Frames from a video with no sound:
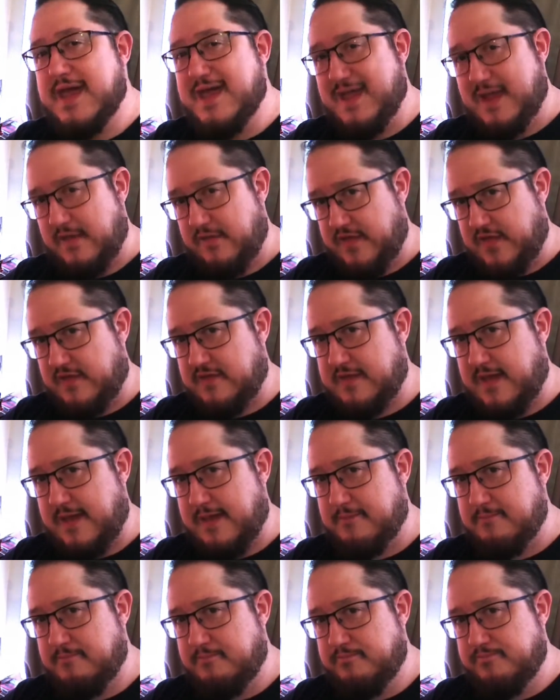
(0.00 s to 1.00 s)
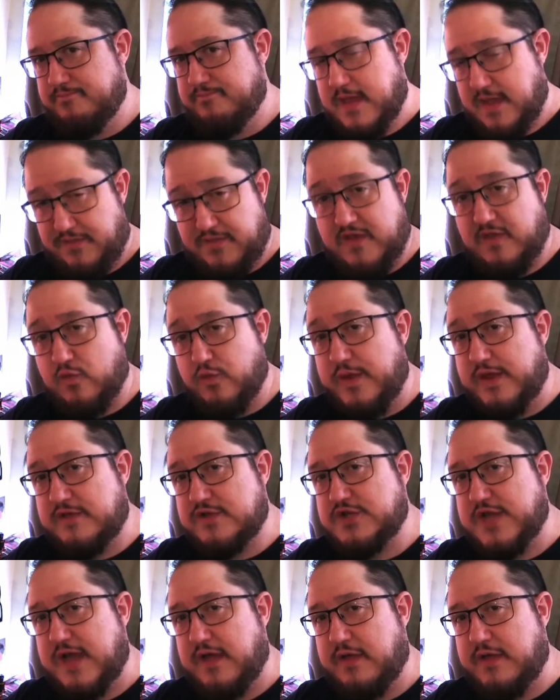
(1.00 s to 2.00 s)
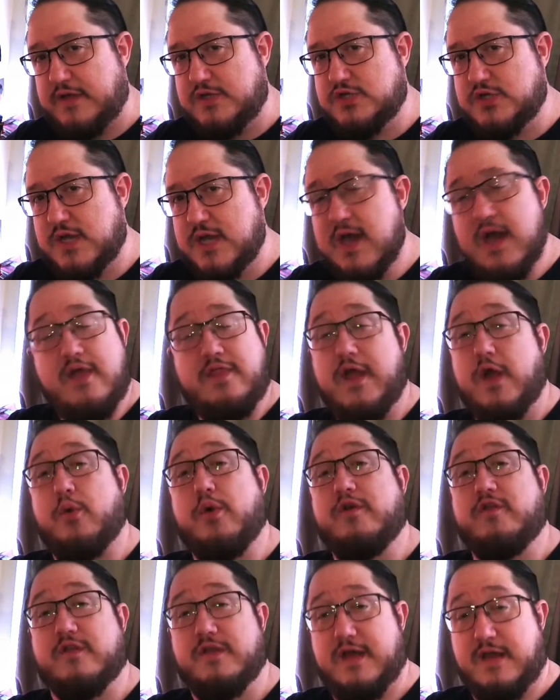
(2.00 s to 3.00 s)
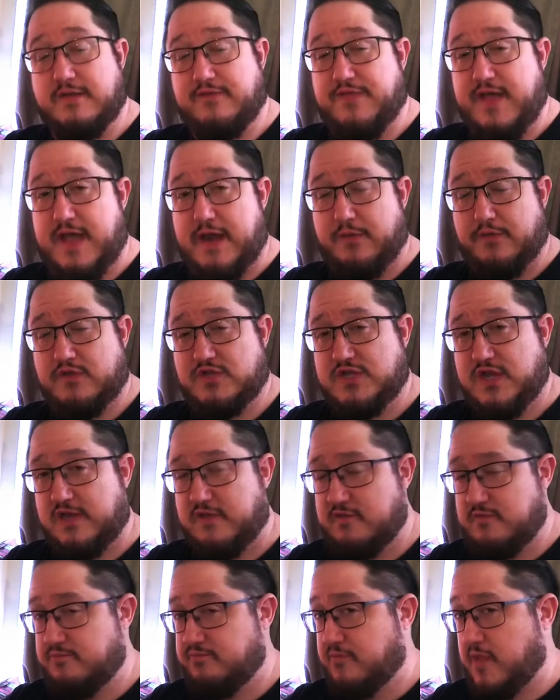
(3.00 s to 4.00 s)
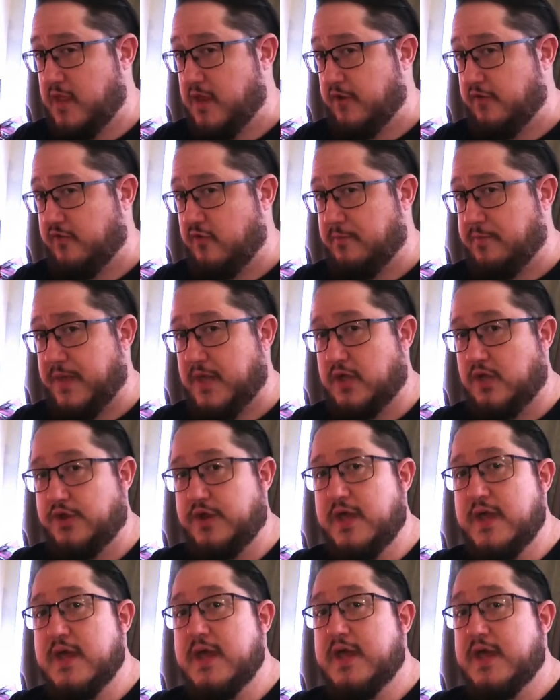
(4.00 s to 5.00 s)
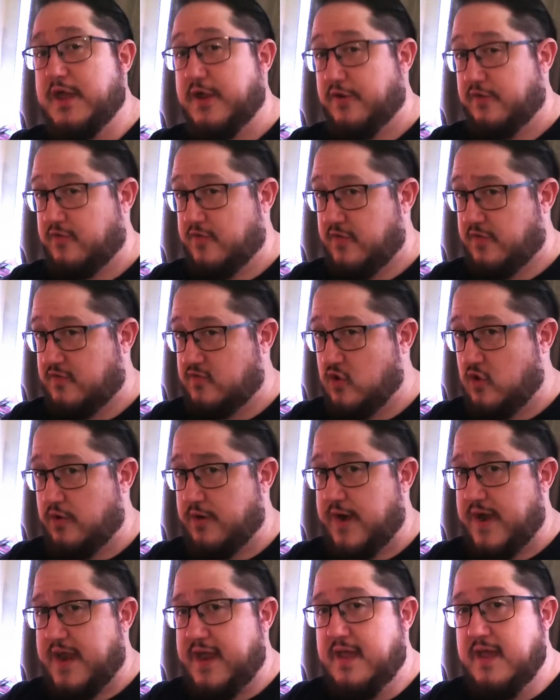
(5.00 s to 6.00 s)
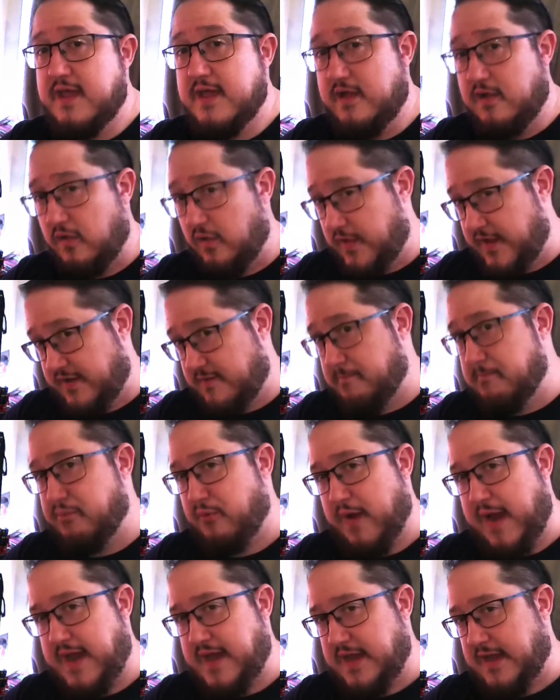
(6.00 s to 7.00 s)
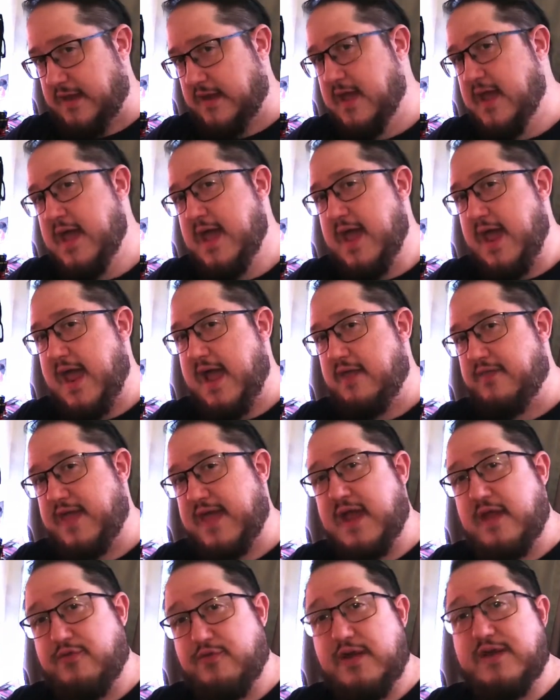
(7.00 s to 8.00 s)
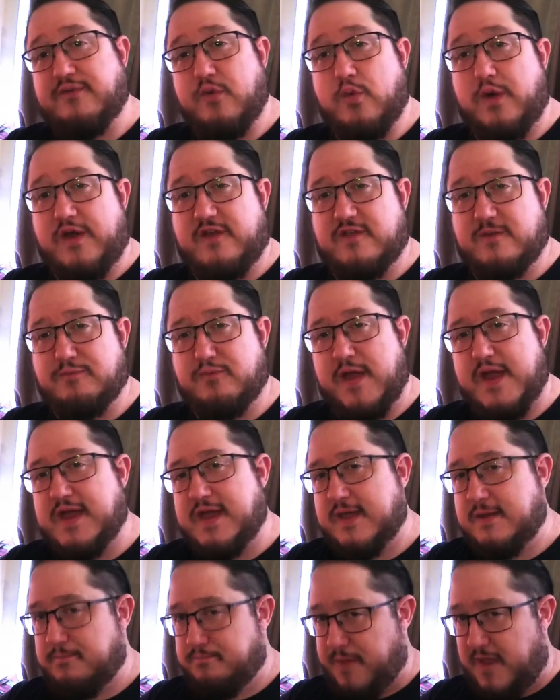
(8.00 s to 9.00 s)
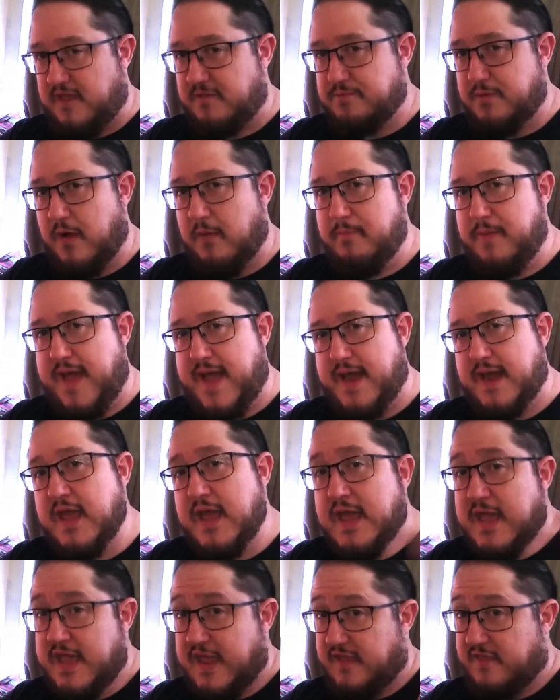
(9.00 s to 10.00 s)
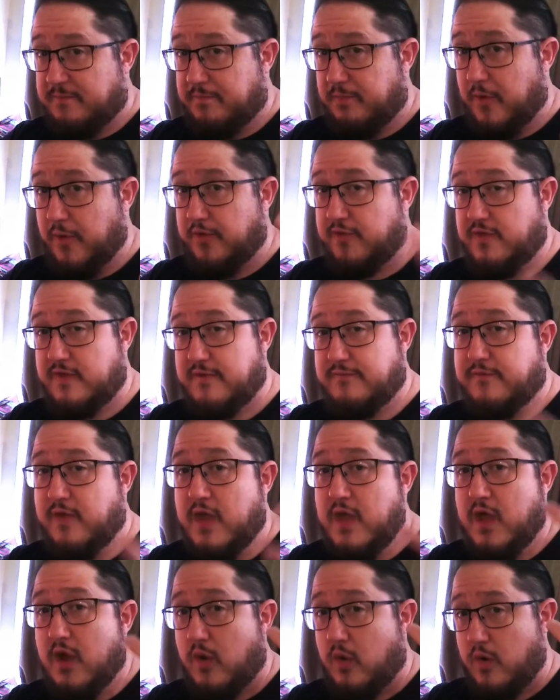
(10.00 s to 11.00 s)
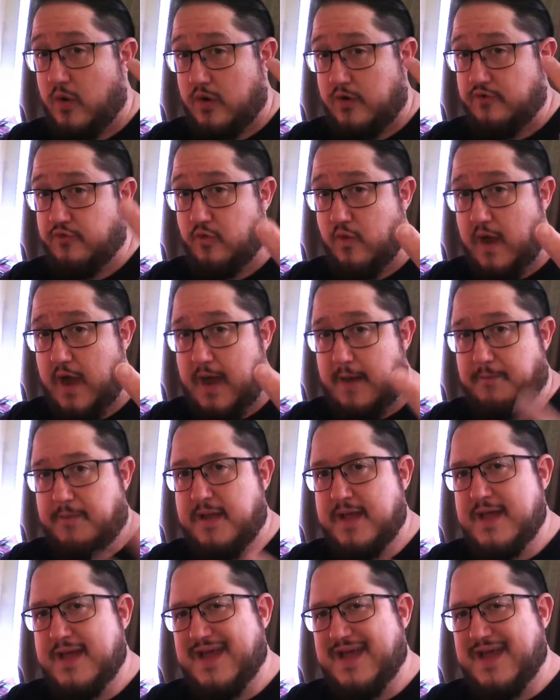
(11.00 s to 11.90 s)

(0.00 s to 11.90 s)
In this week's challenge, there was none of that. It was just, here's your build, here's the story, well, let's break it. And they had 3 different ways to break it: baseball bat, explosive, or drop.